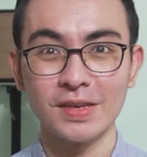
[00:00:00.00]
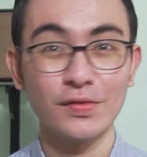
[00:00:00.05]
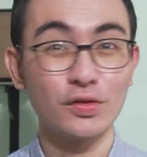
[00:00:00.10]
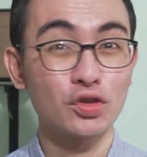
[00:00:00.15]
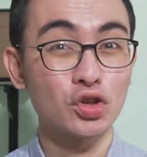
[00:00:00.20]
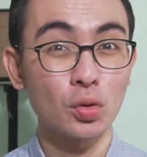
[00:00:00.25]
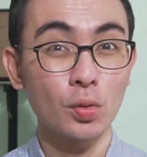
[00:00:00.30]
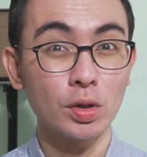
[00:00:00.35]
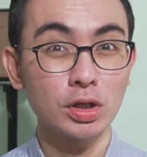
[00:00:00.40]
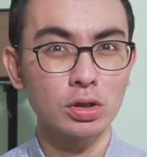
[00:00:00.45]
you
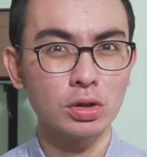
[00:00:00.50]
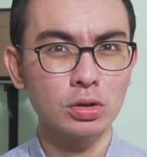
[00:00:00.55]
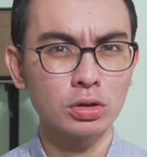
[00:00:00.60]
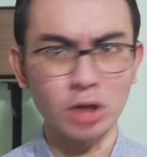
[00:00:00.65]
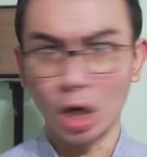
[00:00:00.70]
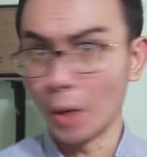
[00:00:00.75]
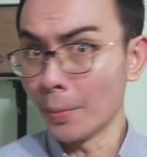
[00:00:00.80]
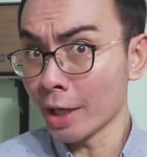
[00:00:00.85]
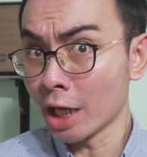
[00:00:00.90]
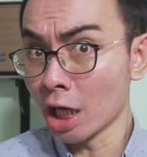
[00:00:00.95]
don't want to look
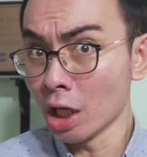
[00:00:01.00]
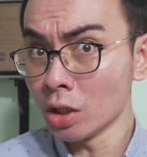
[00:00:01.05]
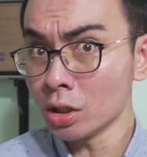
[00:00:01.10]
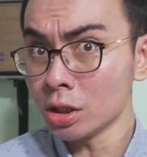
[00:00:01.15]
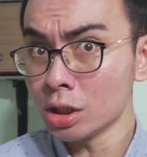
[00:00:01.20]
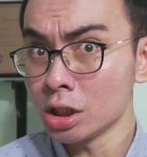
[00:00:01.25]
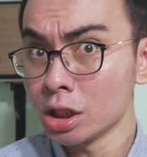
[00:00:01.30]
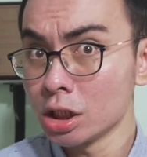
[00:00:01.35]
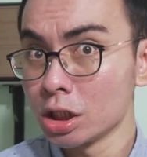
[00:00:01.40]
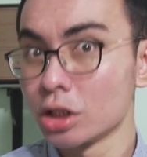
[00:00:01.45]

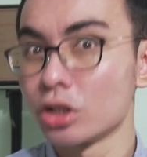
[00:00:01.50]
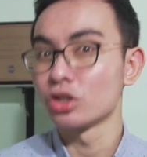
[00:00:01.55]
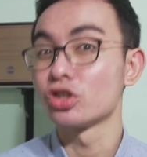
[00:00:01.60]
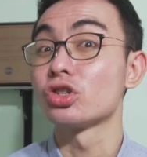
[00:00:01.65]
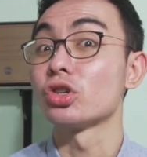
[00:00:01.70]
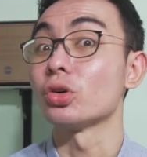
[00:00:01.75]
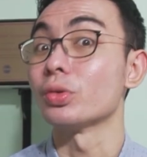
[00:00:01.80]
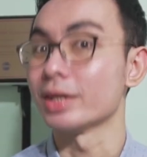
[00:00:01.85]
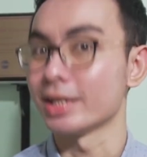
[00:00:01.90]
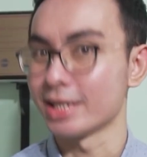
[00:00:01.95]
comical,
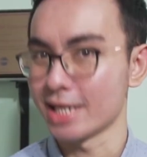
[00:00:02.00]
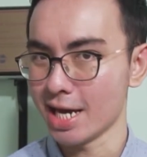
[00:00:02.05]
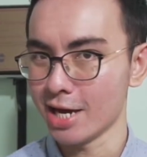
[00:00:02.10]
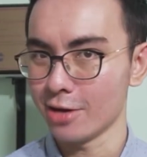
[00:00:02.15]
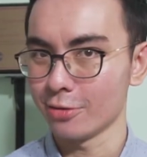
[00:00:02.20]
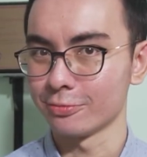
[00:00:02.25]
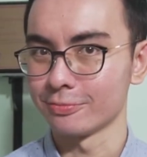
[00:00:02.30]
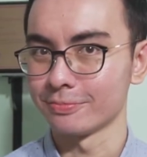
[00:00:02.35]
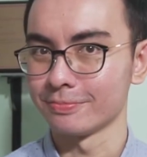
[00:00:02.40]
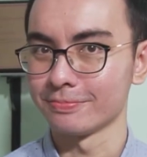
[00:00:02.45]
tone it
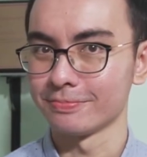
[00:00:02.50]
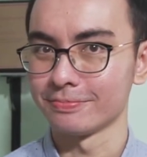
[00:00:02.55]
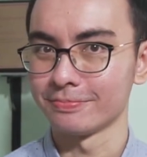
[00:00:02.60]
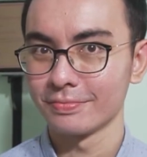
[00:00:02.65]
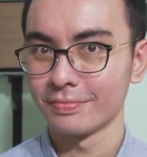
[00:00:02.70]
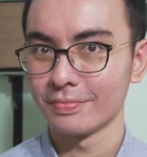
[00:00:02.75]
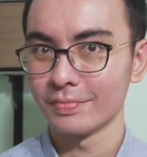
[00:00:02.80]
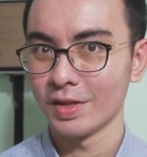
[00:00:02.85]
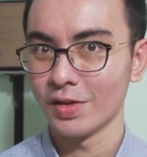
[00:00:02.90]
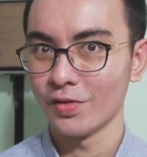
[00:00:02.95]
down.
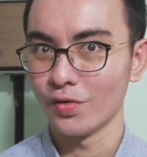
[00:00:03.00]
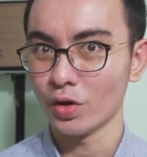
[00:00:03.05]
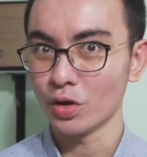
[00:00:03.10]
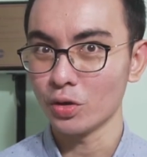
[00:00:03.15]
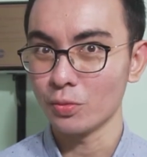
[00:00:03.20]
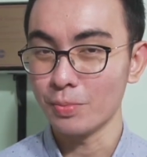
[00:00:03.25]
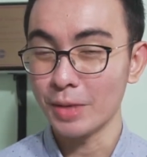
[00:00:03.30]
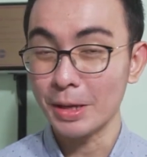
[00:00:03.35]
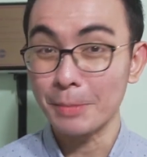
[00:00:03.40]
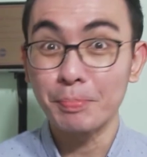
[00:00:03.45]
If you want
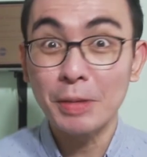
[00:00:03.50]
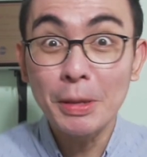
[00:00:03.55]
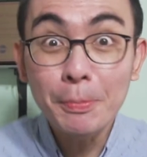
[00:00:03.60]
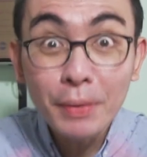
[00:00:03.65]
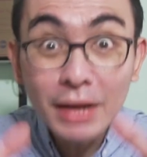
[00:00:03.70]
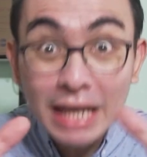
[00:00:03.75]
to make people